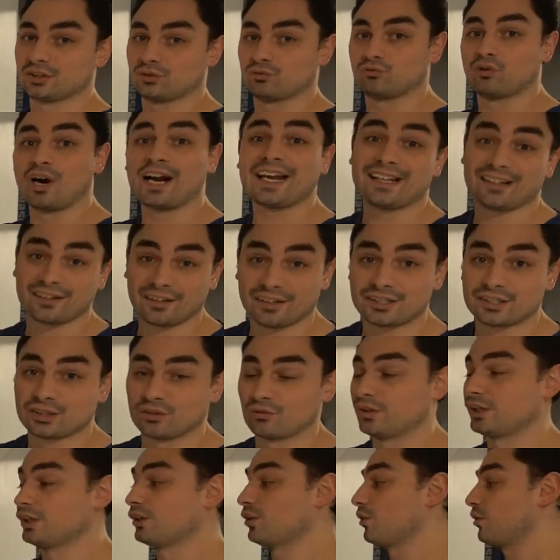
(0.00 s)
a right click to
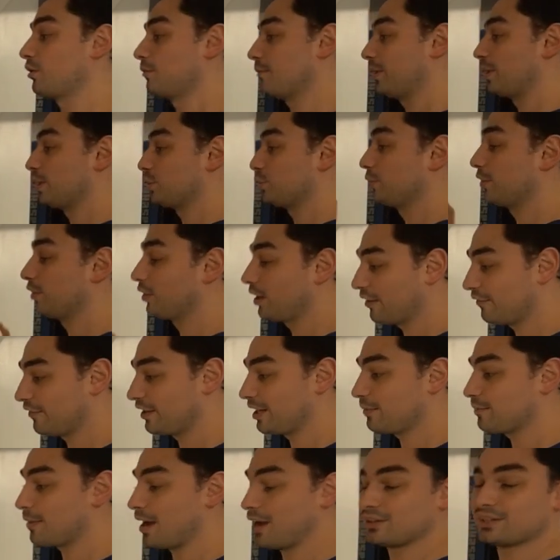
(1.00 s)
reload, and because we don't have
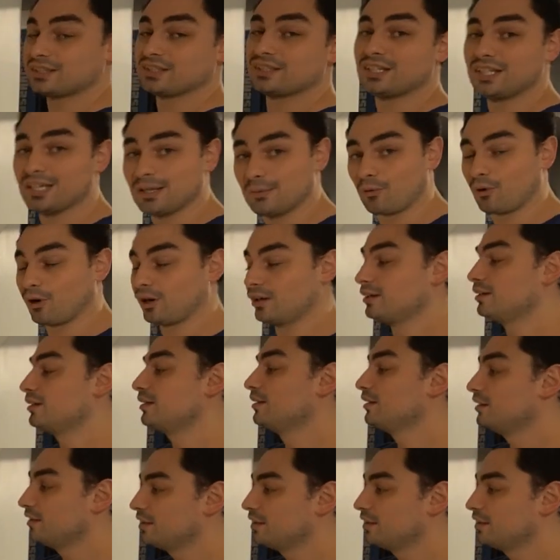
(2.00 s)
any mouse and keyboard,